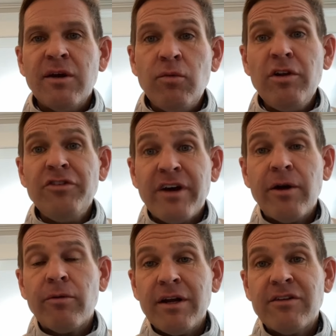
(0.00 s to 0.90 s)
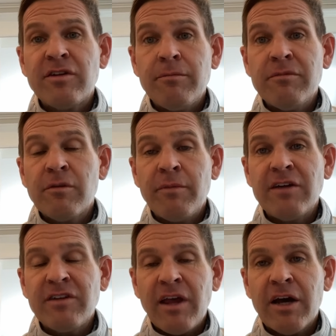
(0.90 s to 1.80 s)
they will generate some
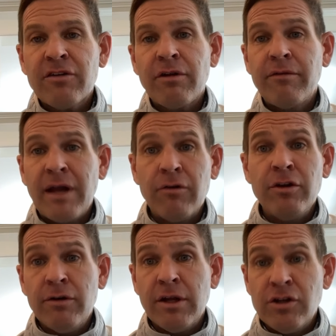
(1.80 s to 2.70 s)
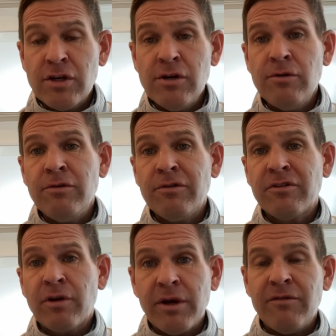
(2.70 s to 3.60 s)
nice cash flow. Now you can
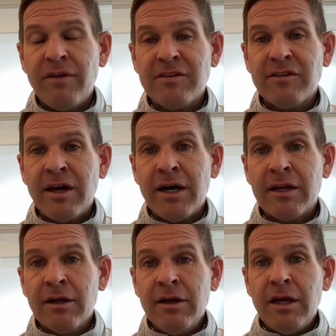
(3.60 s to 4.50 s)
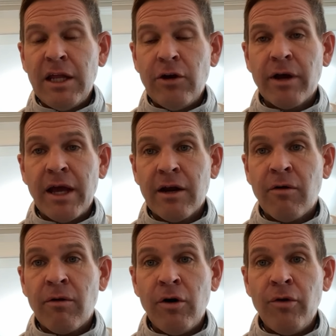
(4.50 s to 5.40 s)
choose to reinvest that in
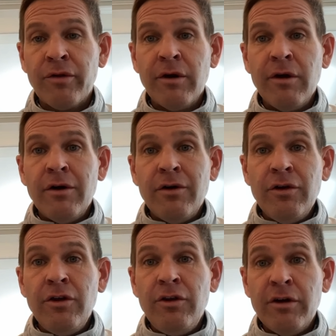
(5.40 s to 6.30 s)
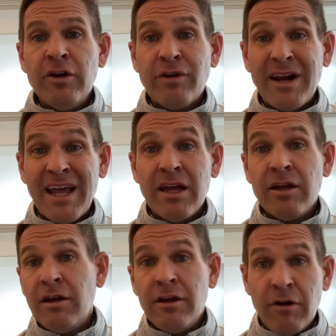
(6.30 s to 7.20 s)
organic growth. You could try
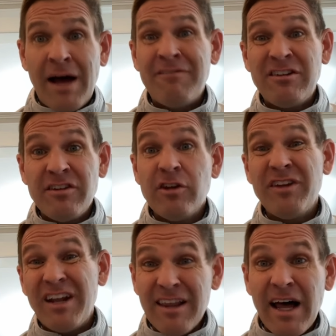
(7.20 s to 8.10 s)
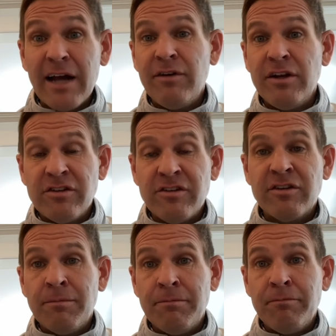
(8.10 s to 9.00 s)
to, obviously you'll need a lot of it
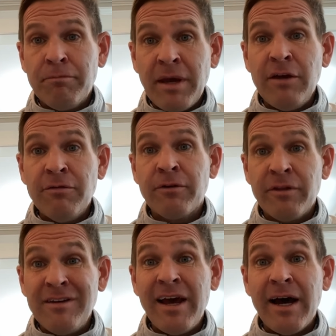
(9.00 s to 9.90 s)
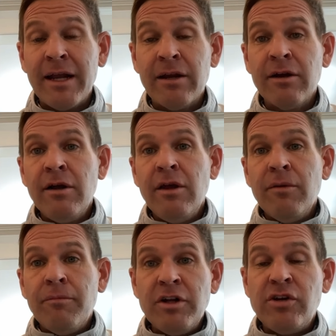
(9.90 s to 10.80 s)
just to pay for the debt,
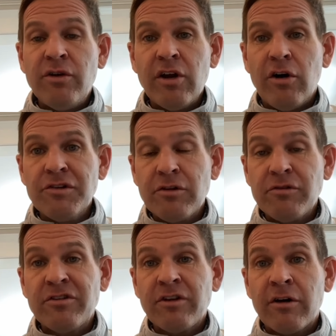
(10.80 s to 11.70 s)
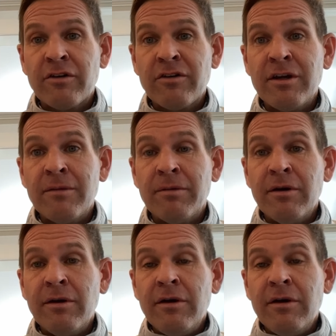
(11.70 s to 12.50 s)
but you can also start to